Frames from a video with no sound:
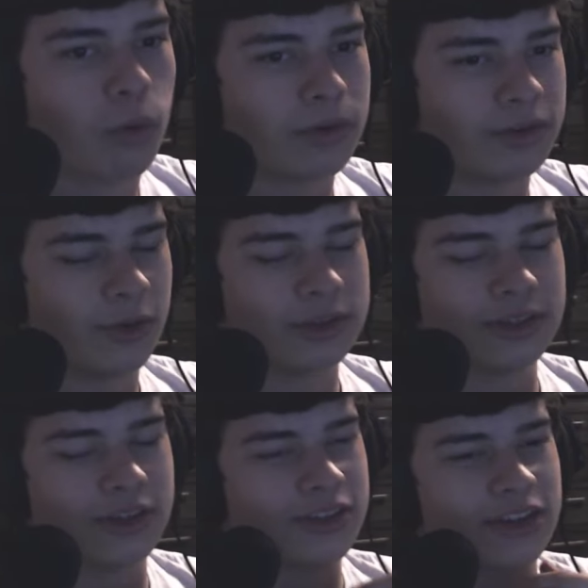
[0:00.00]
No, you're
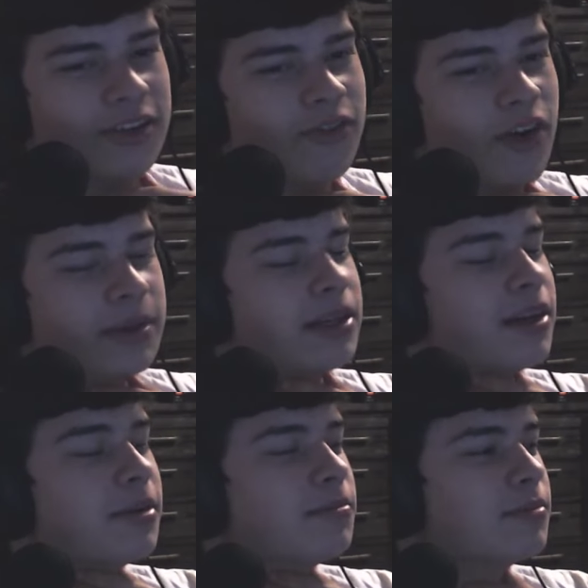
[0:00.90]
not trying to vomit.
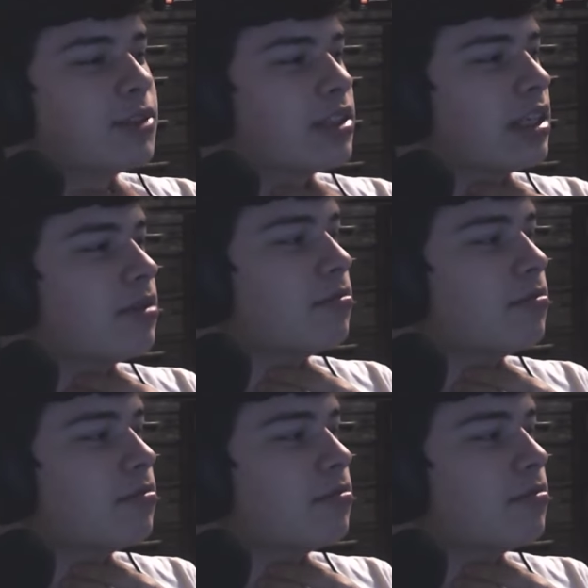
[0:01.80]
So it's like